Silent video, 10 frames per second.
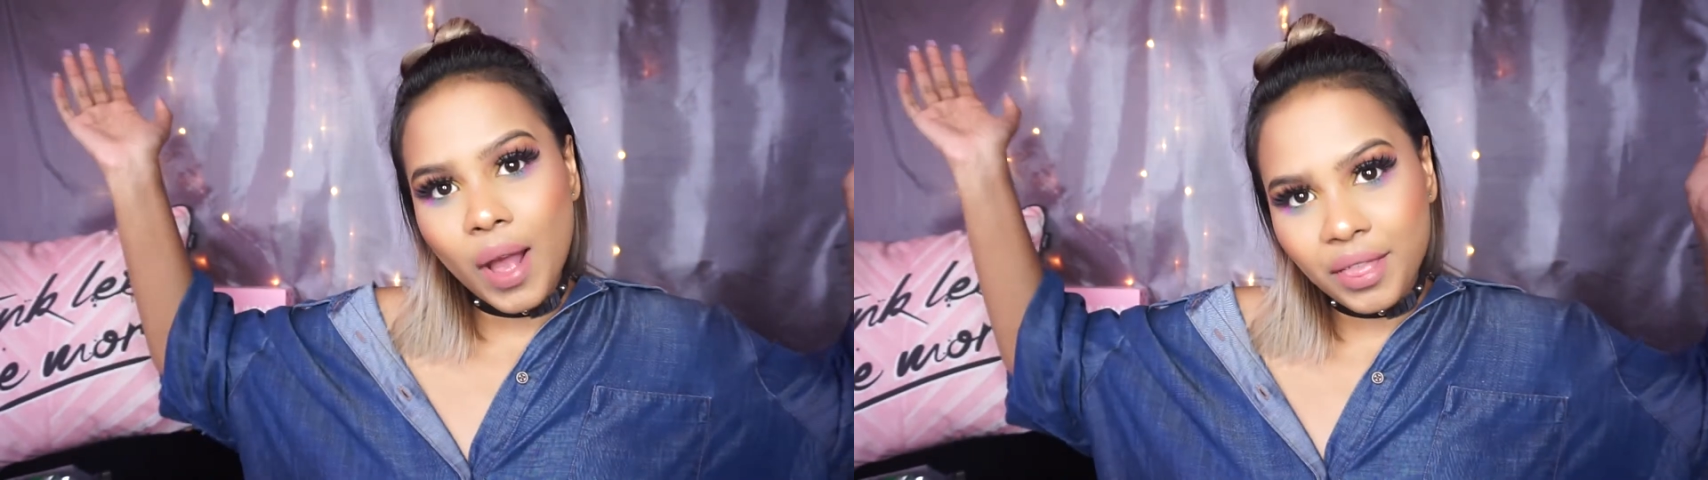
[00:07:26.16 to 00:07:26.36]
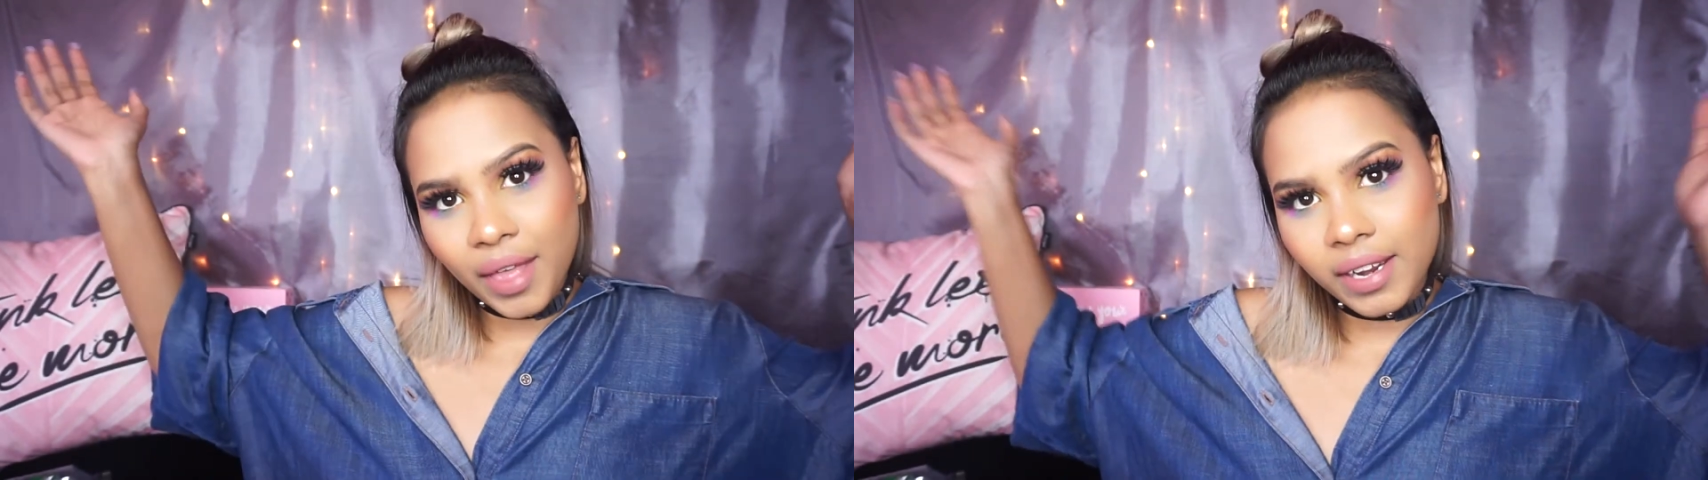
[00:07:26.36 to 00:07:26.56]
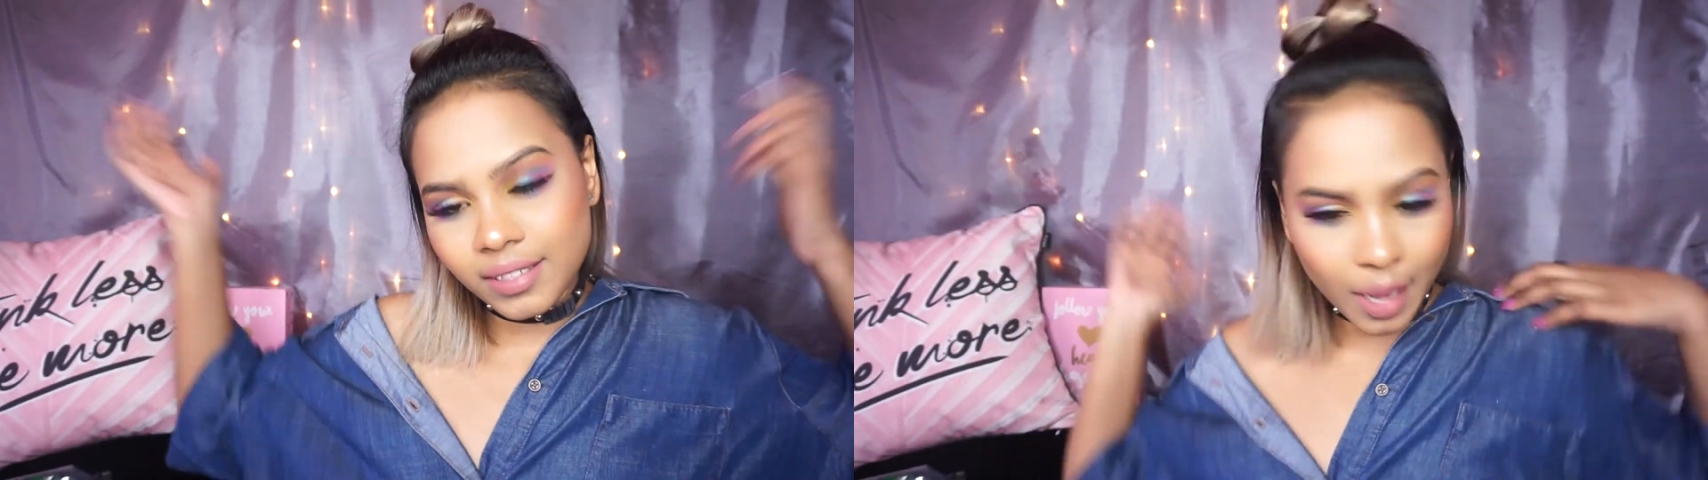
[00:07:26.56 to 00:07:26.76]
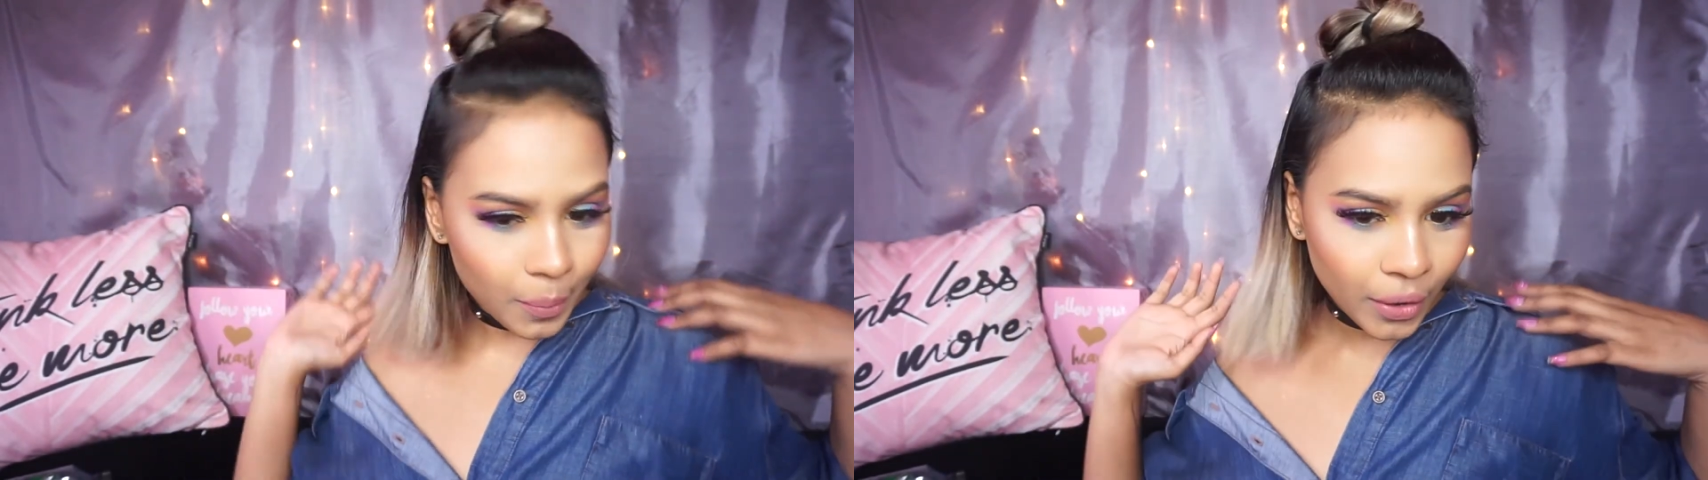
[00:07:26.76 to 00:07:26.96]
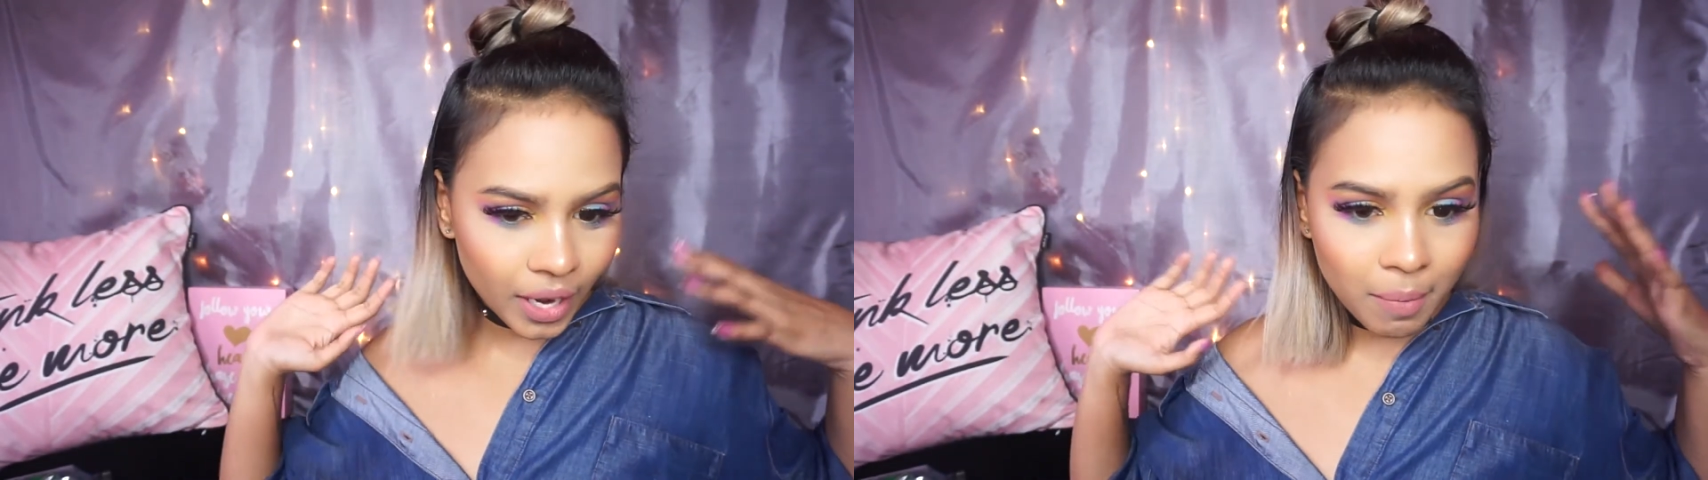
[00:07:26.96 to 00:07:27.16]
that is
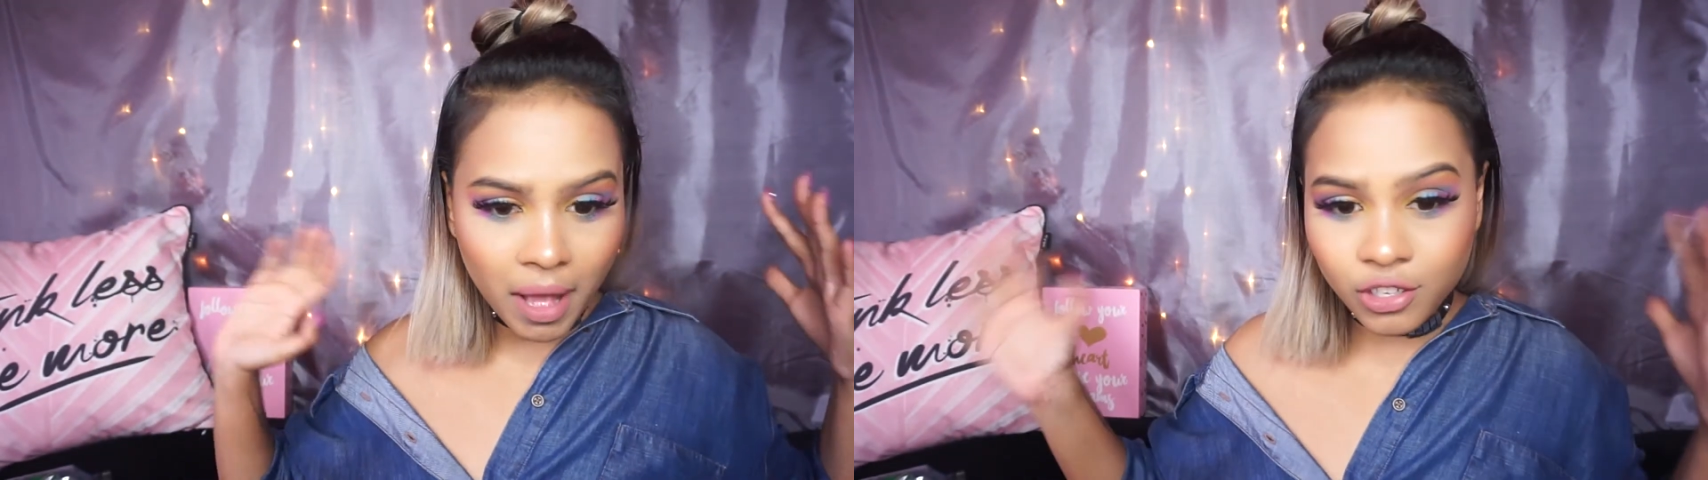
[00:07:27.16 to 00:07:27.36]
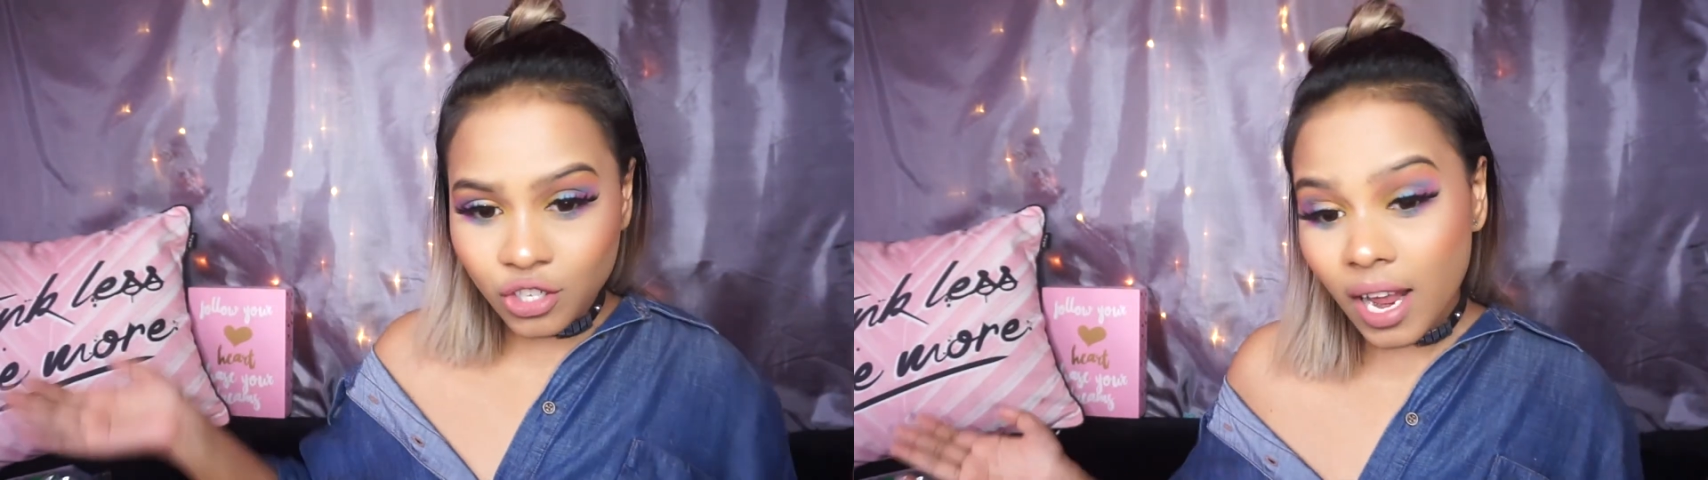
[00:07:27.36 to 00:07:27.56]
pretty much